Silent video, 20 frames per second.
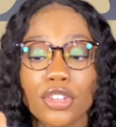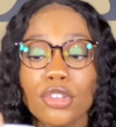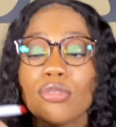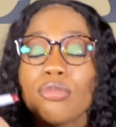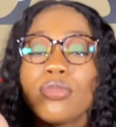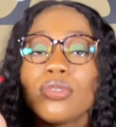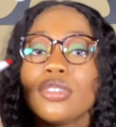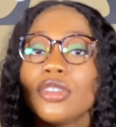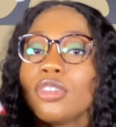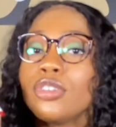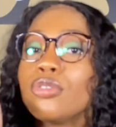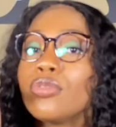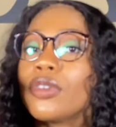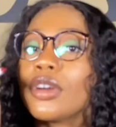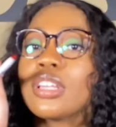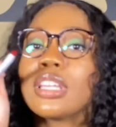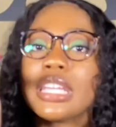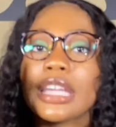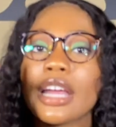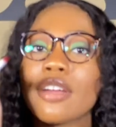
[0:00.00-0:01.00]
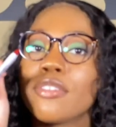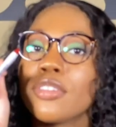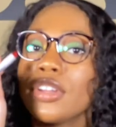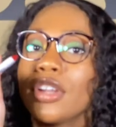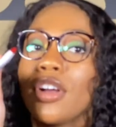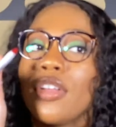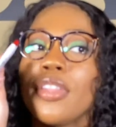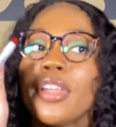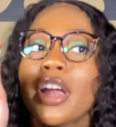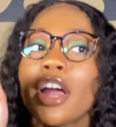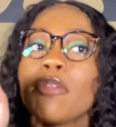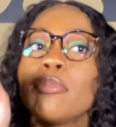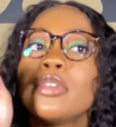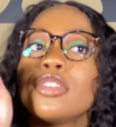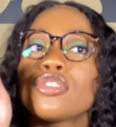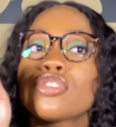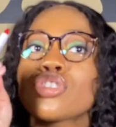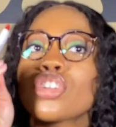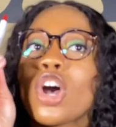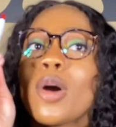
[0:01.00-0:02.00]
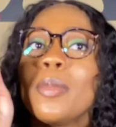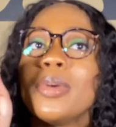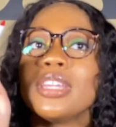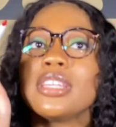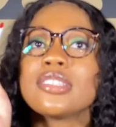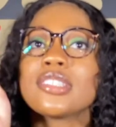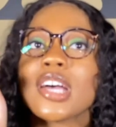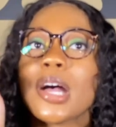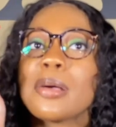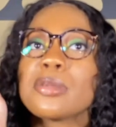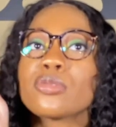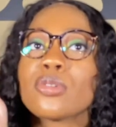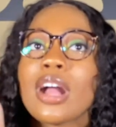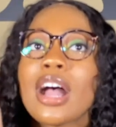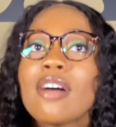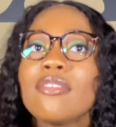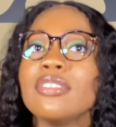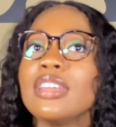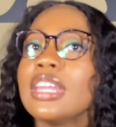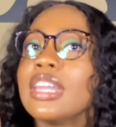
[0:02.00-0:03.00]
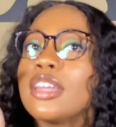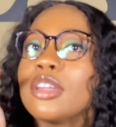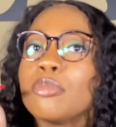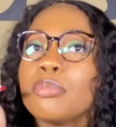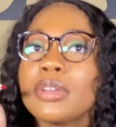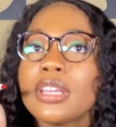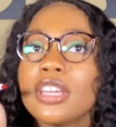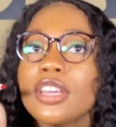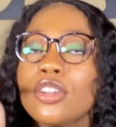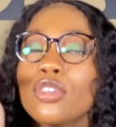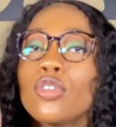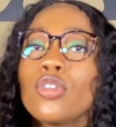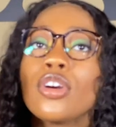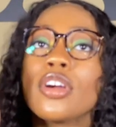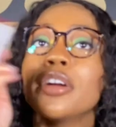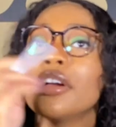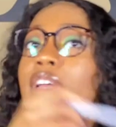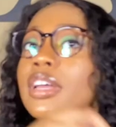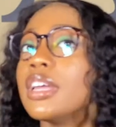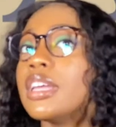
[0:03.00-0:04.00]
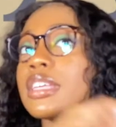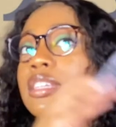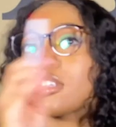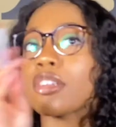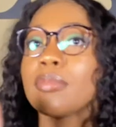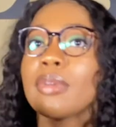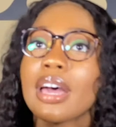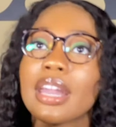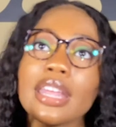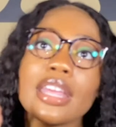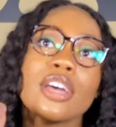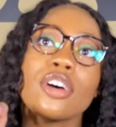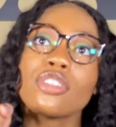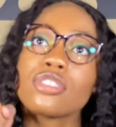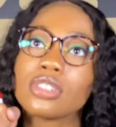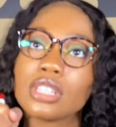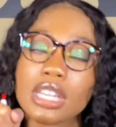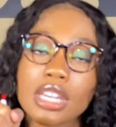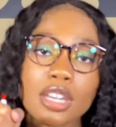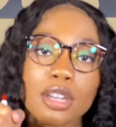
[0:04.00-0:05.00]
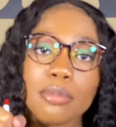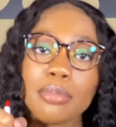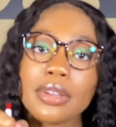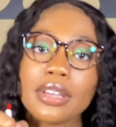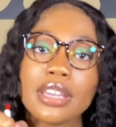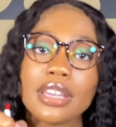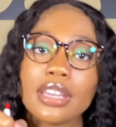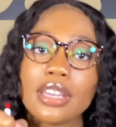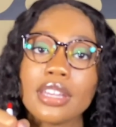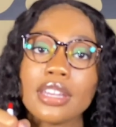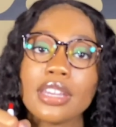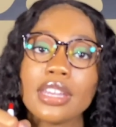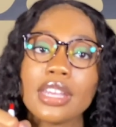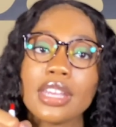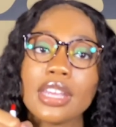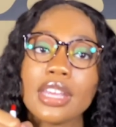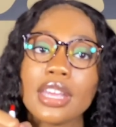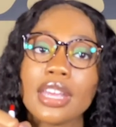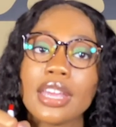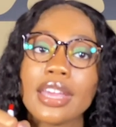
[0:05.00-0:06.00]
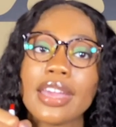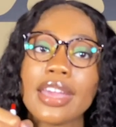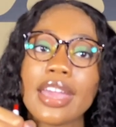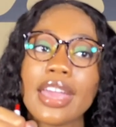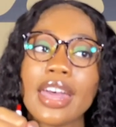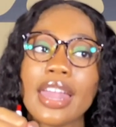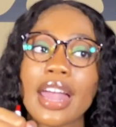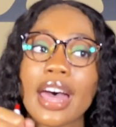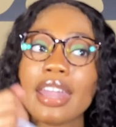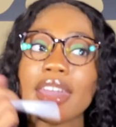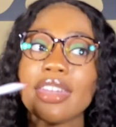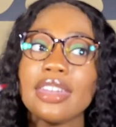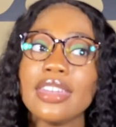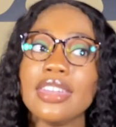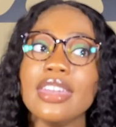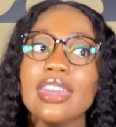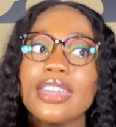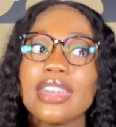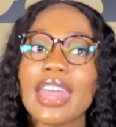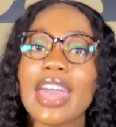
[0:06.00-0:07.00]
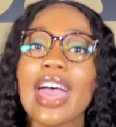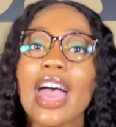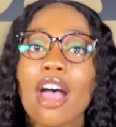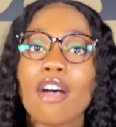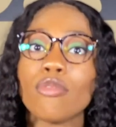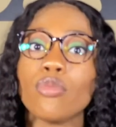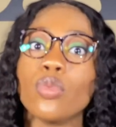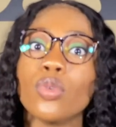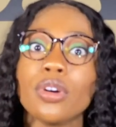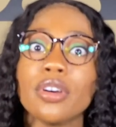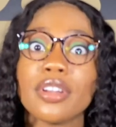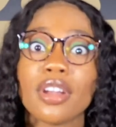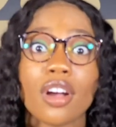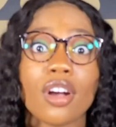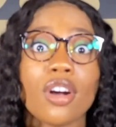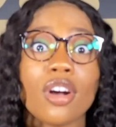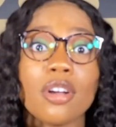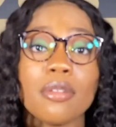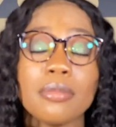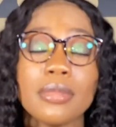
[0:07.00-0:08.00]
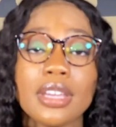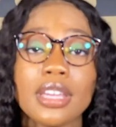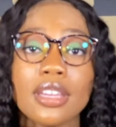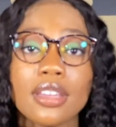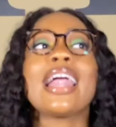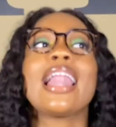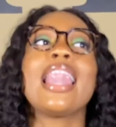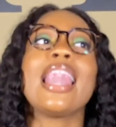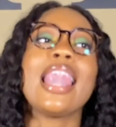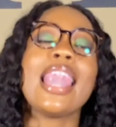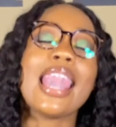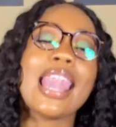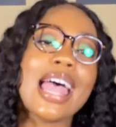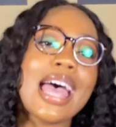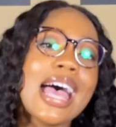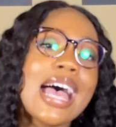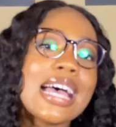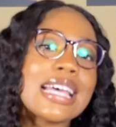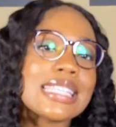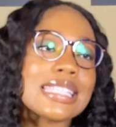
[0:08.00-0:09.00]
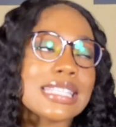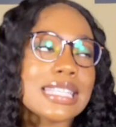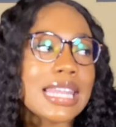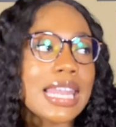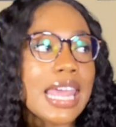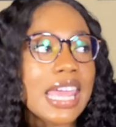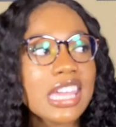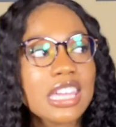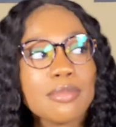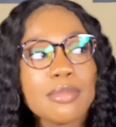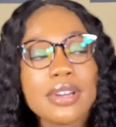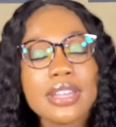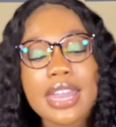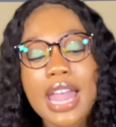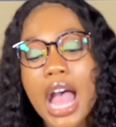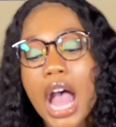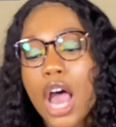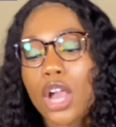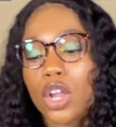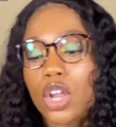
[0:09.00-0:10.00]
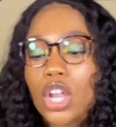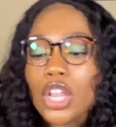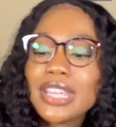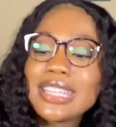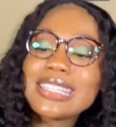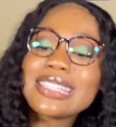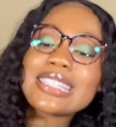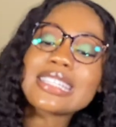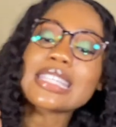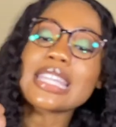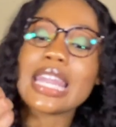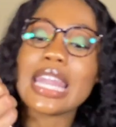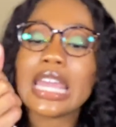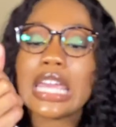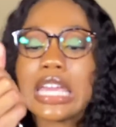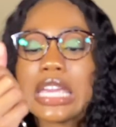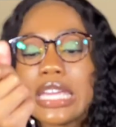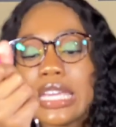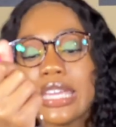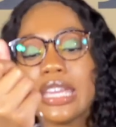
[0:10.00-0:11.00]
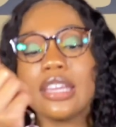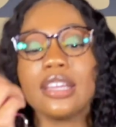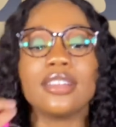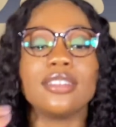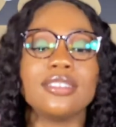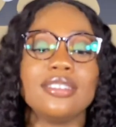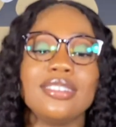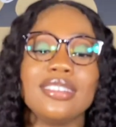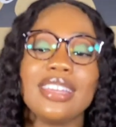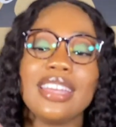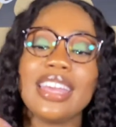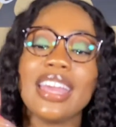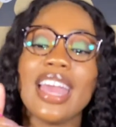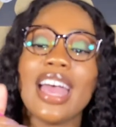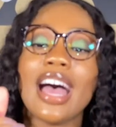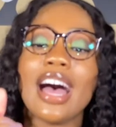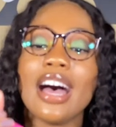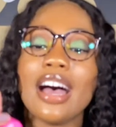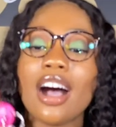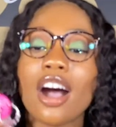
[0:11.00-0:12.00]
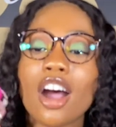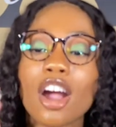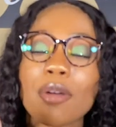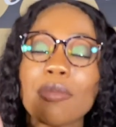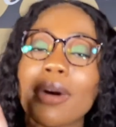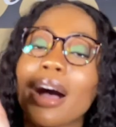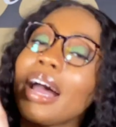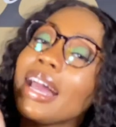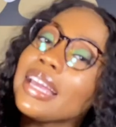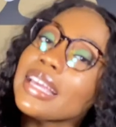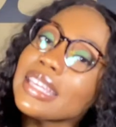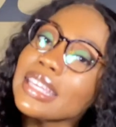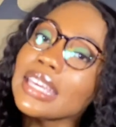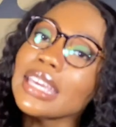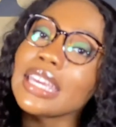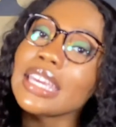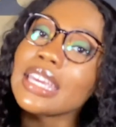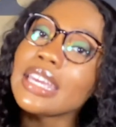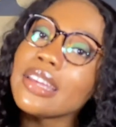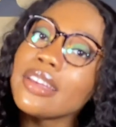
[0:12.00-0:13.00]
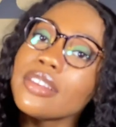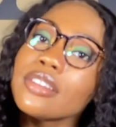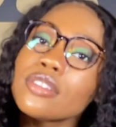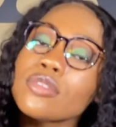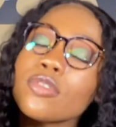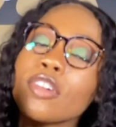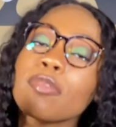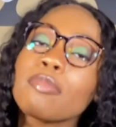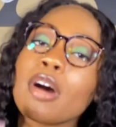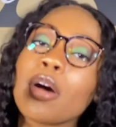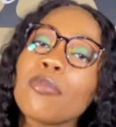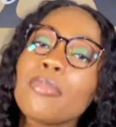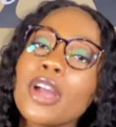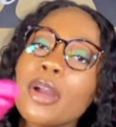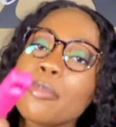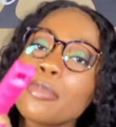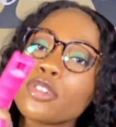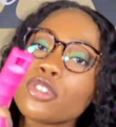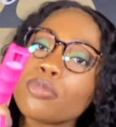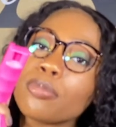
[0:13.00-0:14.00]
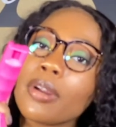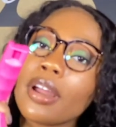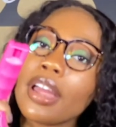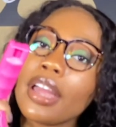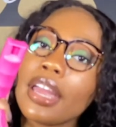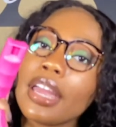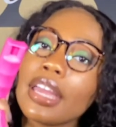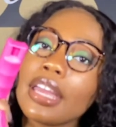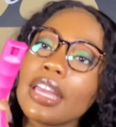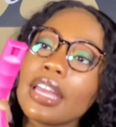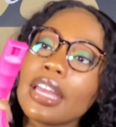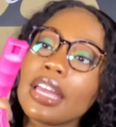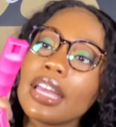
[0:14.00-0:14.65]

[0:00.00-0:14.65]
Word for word: You really never know. There have been so many times where I've needed a pen or somebody else needed a pen and I didn't have one on me. Lastly, but not leastly, are my keys with my pepper spray